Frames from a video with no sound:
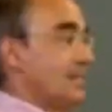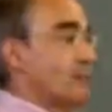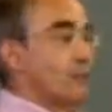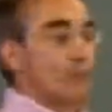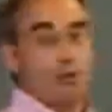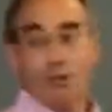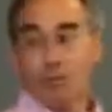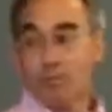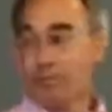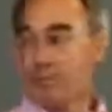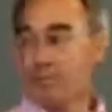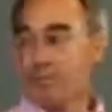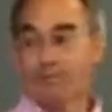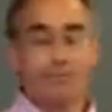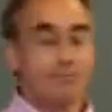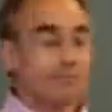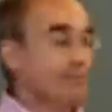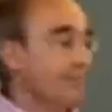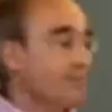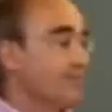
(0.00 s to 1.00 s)
of this room.
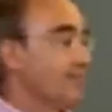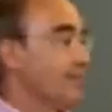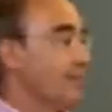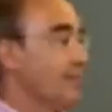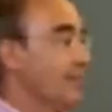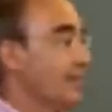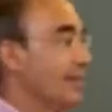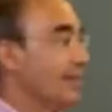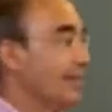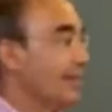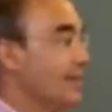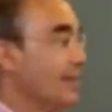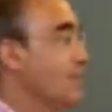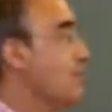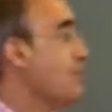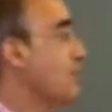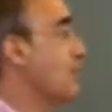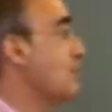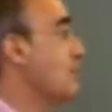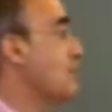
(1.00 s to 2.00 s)

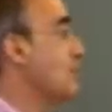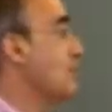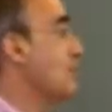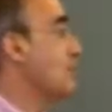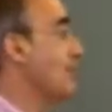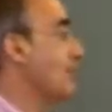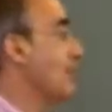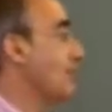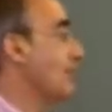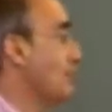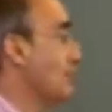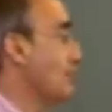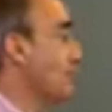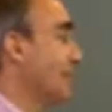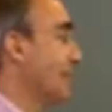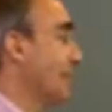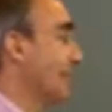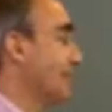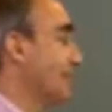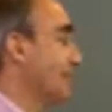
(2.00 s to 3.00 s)
For 33 years,
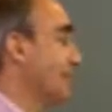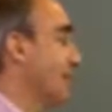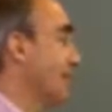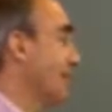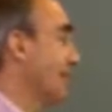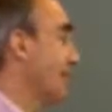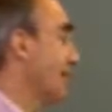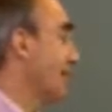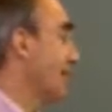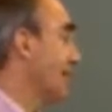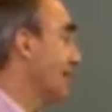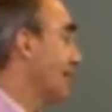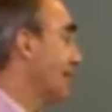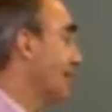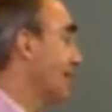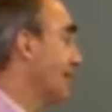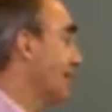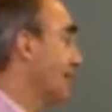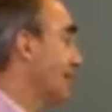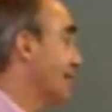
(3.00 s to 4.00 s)
Mom and Dad lived there.
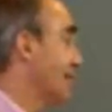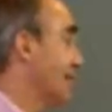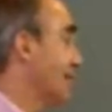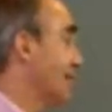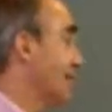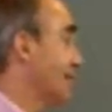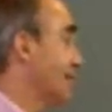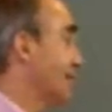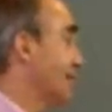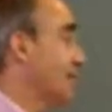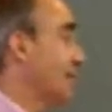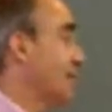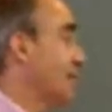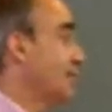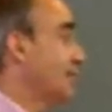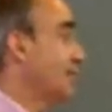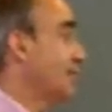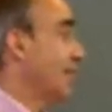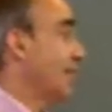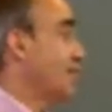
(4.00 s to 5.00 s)
The
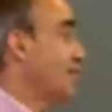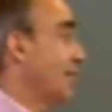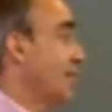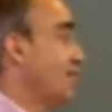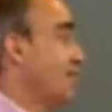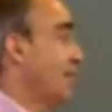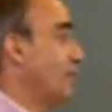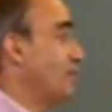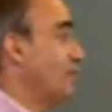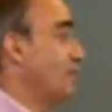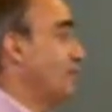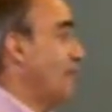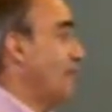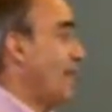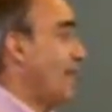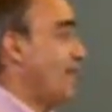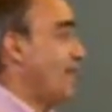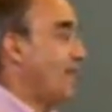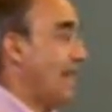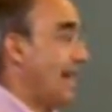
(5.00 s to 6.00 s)
only debt my parents
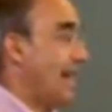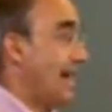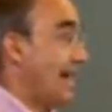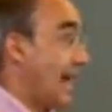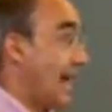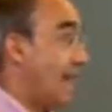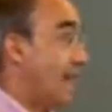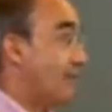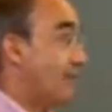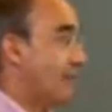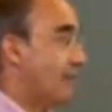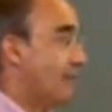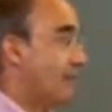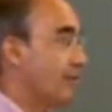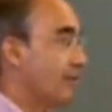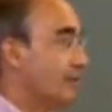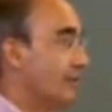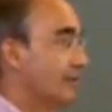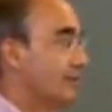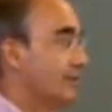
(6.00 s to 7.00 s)
have ever had, ever,
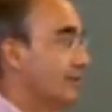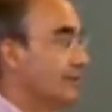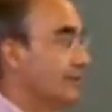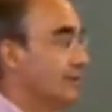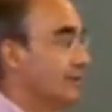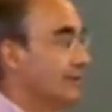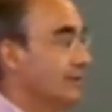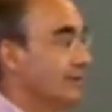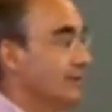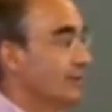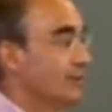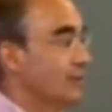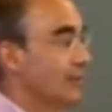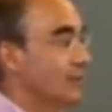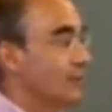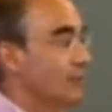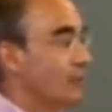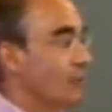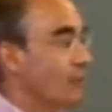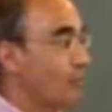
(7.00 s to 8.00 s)

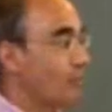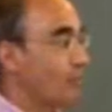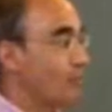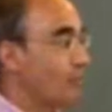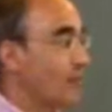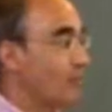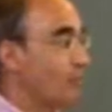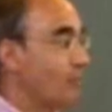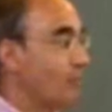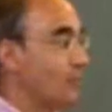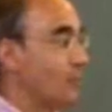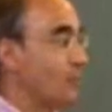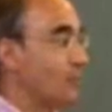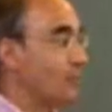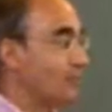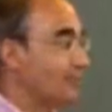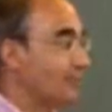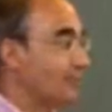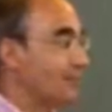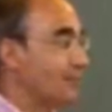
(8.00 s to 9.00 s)
is a 4%
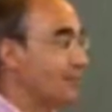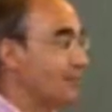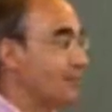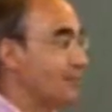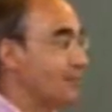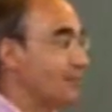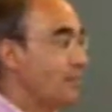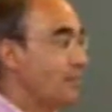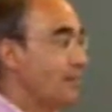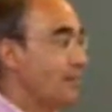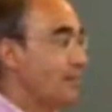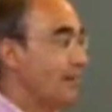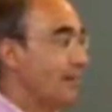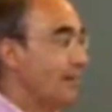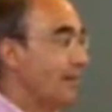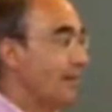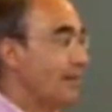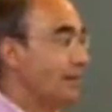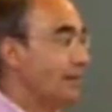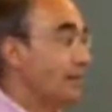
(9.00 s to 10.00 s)
mortgage to pay off
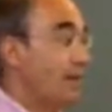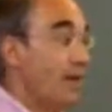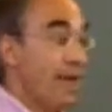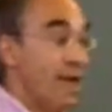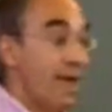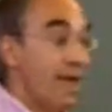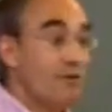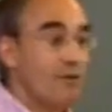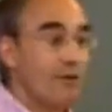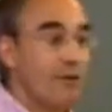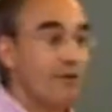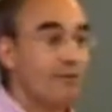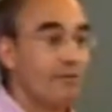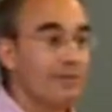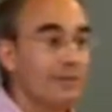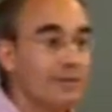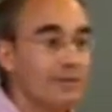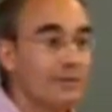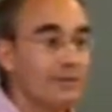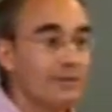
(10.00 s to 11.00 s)
that house. Ever.
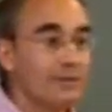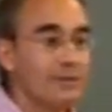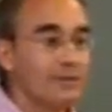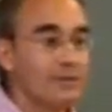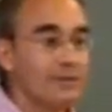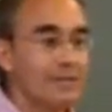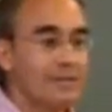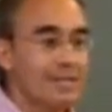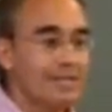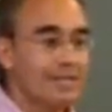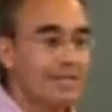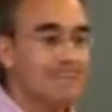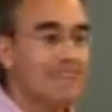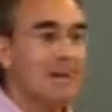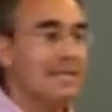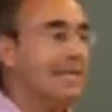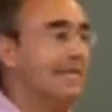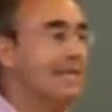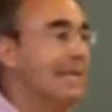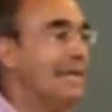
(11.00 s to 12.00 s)
That's in
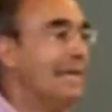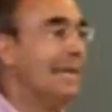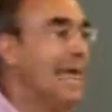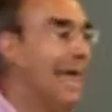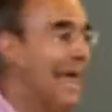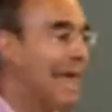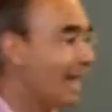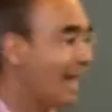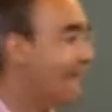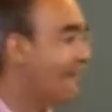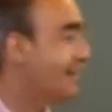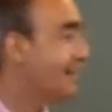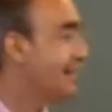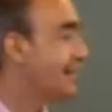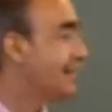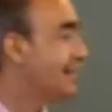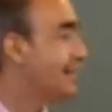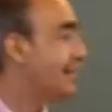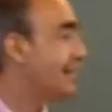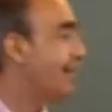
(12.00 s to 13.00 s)
my DNA.
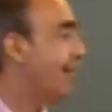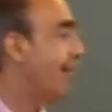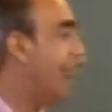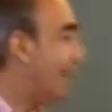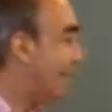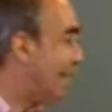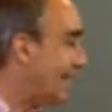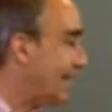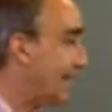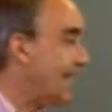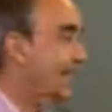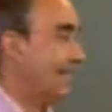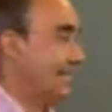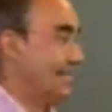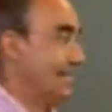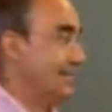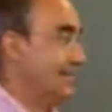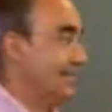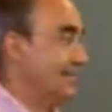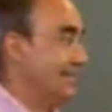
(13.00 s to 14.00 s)
I get
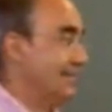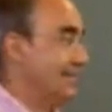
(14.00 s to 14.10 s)
it.